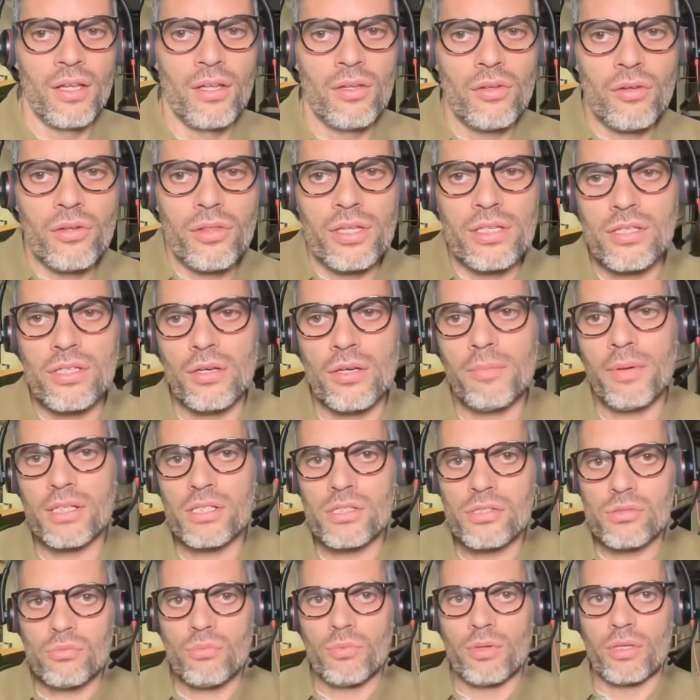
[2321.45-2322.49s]
Look, there's so
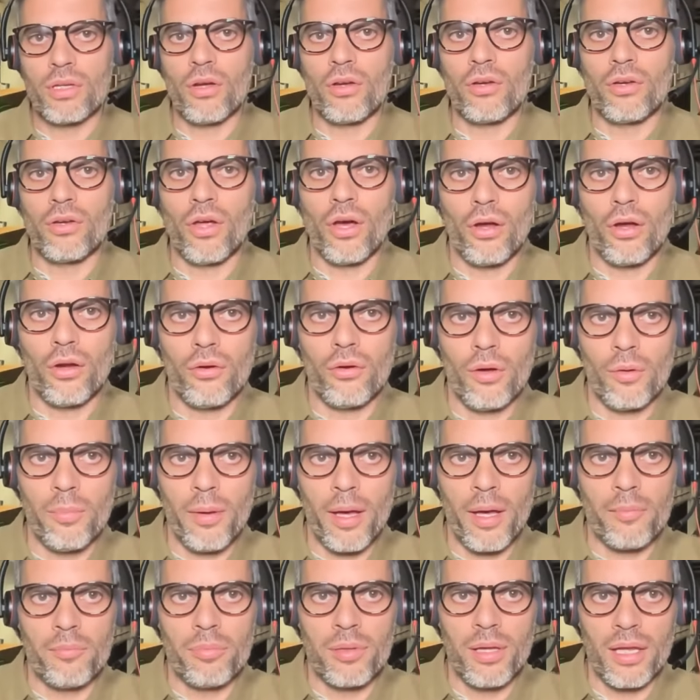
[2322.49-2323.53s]
much we don't know
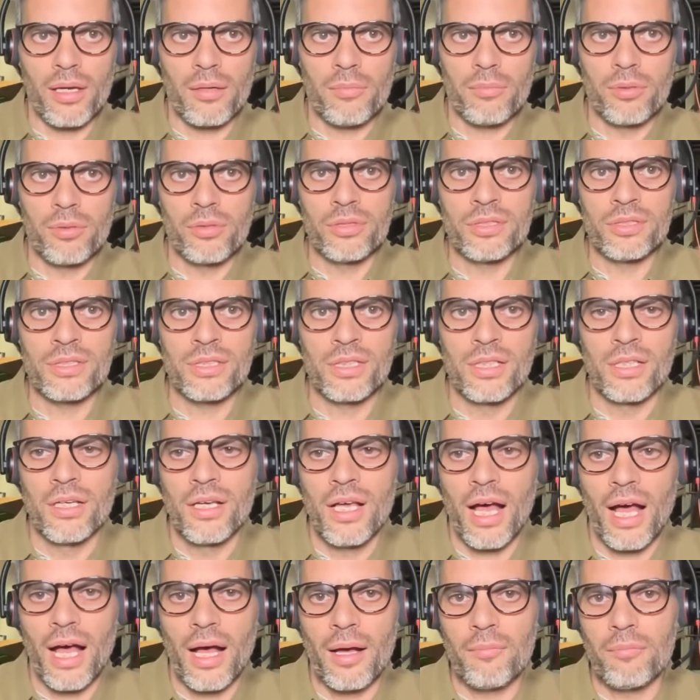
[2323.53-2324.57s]
about platypus,
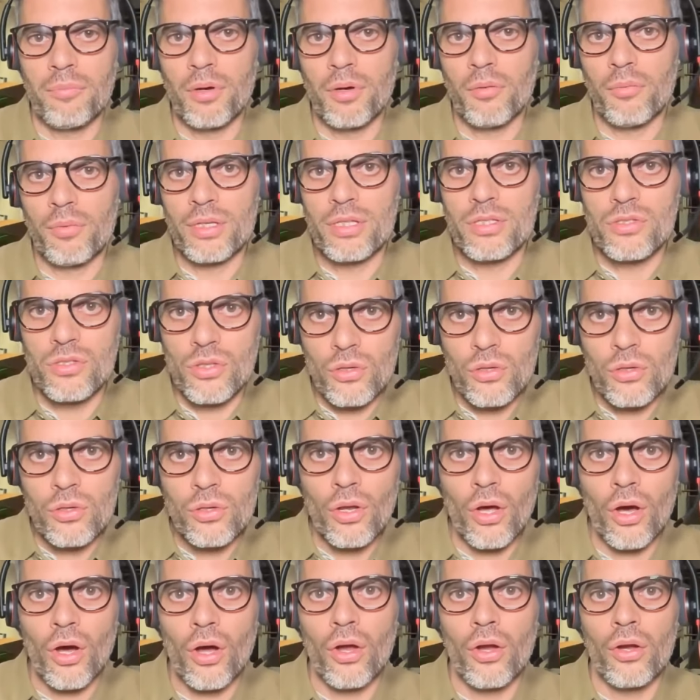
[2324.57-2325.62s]
but we do
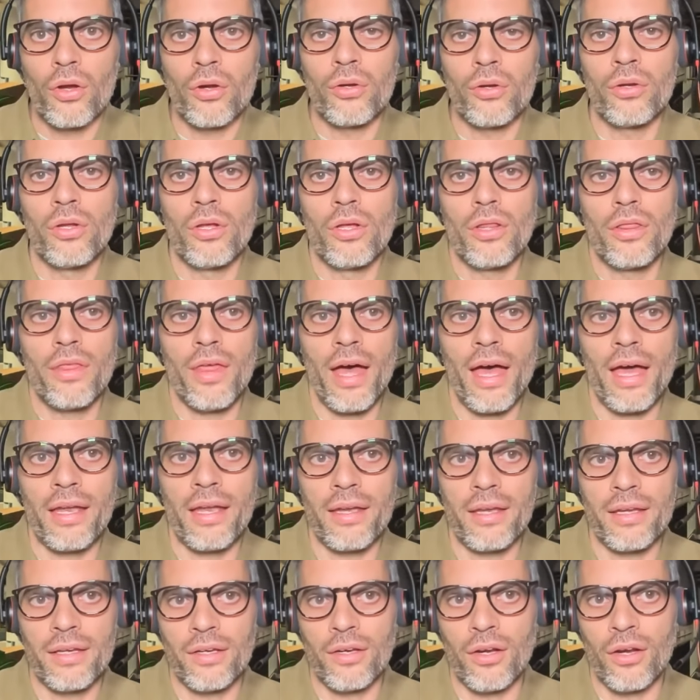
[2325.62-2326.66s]
know that,
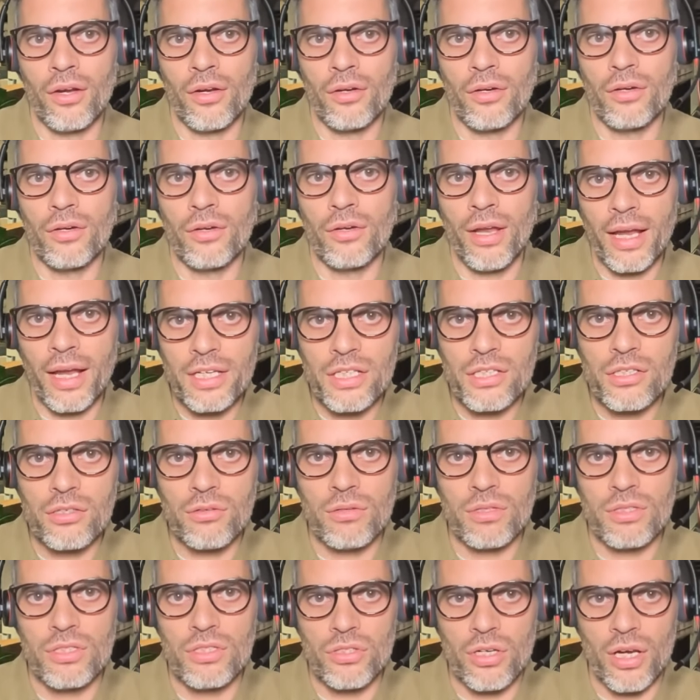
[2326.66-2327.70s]
you know, nature
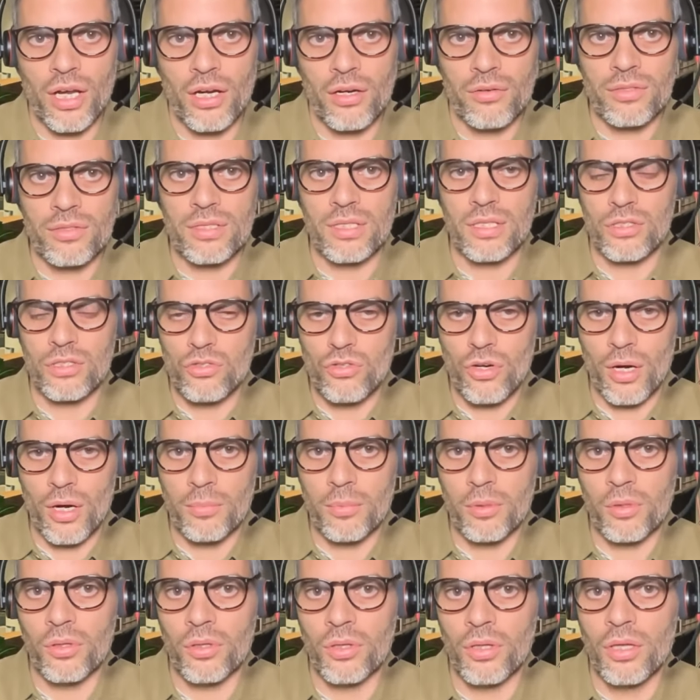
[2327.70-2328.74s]
in Australia is in
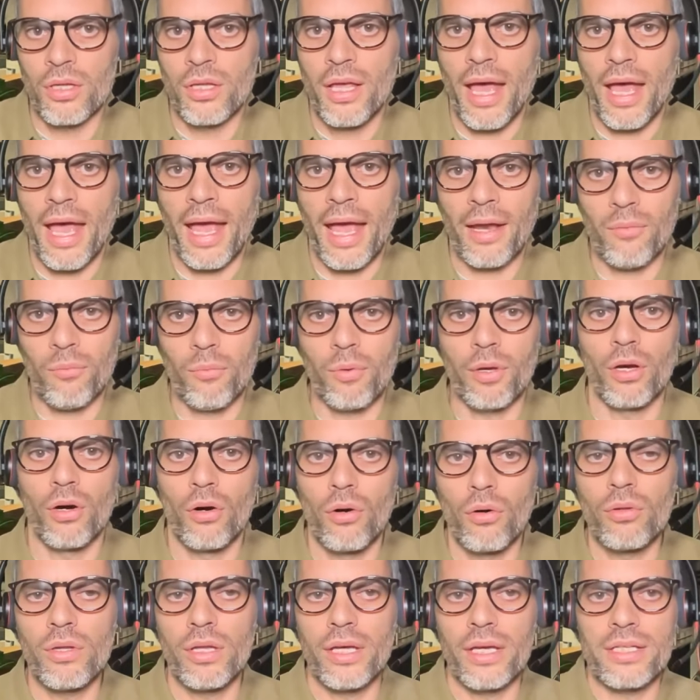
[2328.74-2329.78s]
trouble, and we
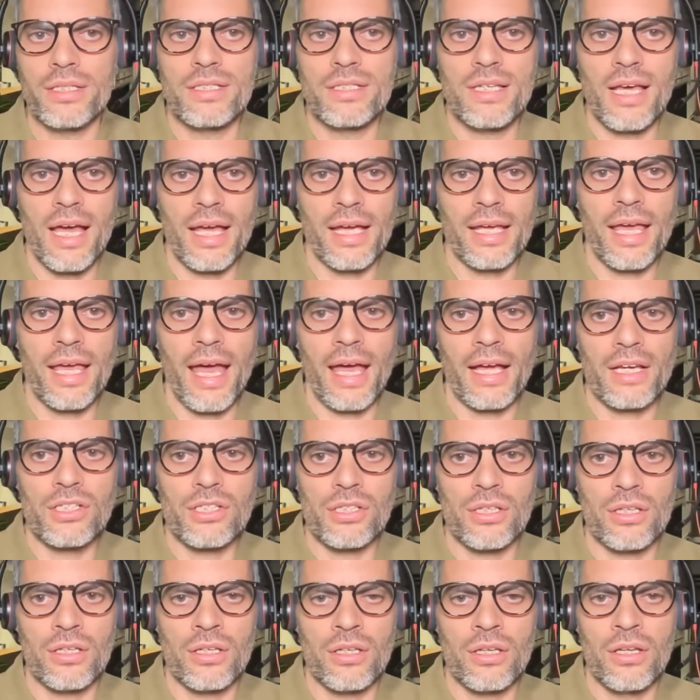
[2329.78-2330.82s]
all need to take
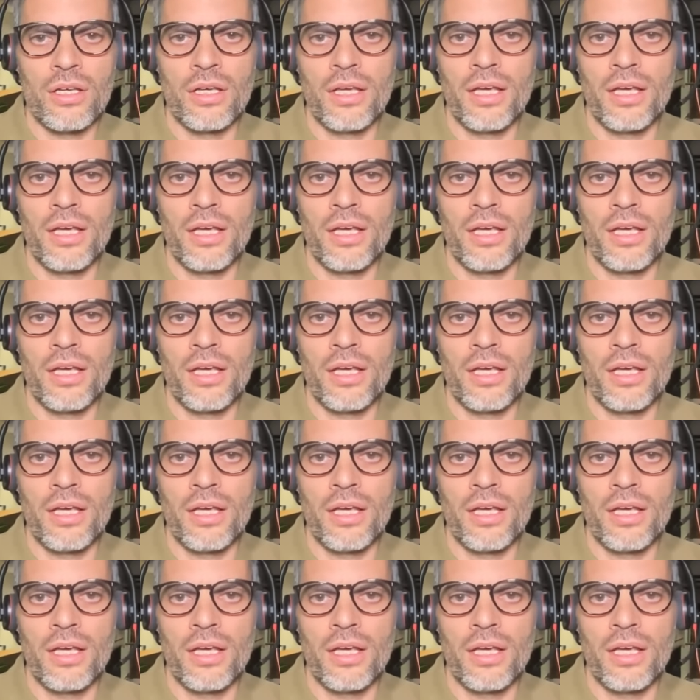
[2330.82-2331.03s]
action.